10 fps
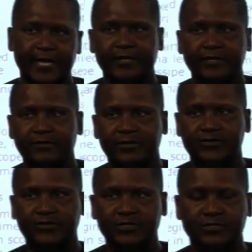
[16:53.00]
attack.
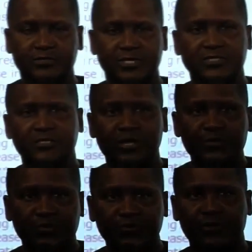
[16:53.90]
It was just
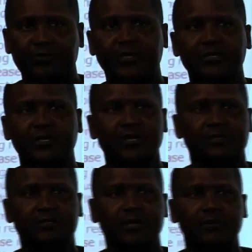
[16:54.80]
dumping from
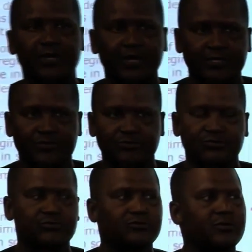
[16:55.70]
India that made us
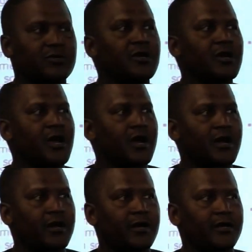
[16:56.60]
to,
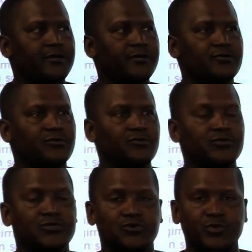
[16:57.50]

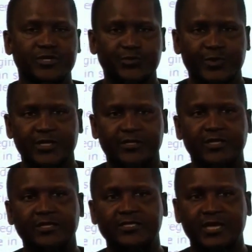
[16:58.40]
lose so much money.
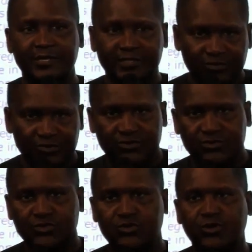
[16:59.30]
Then the Chinese
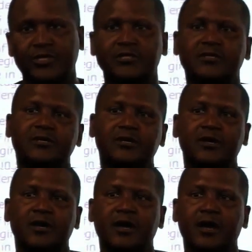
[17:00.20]
also joined.
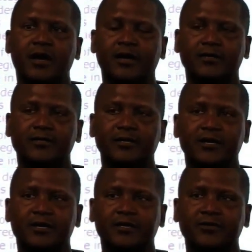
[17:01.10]
And
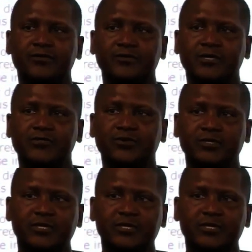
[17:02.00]
they totally